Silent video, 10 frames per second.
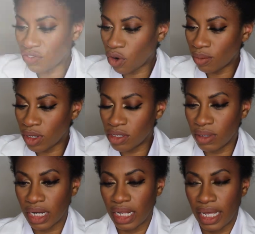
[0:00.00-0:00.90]
foremost, we're
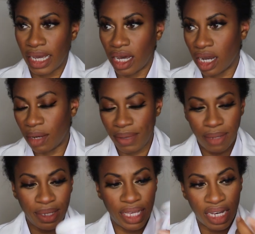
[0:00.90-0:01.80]
gonna lay our
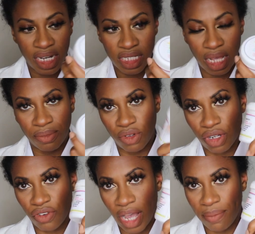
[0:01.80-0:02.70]
baby hairs. I'm gonna
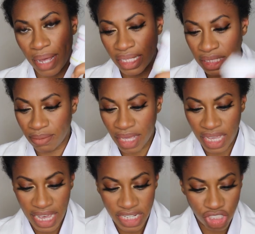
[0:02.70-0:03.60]
grab my
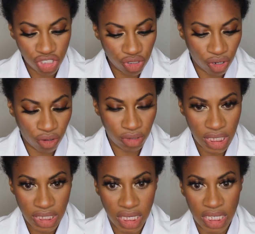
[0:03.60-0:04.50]
GLEEmade Edge Control.
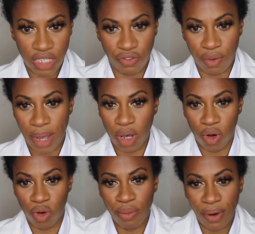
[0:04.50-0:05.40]
This is from my
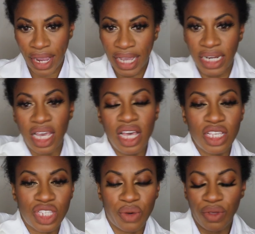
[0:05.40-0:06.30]
own brand.
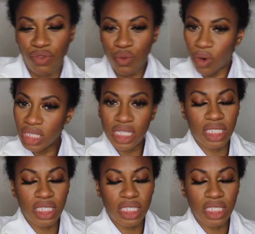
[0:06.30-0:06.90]
So if you want to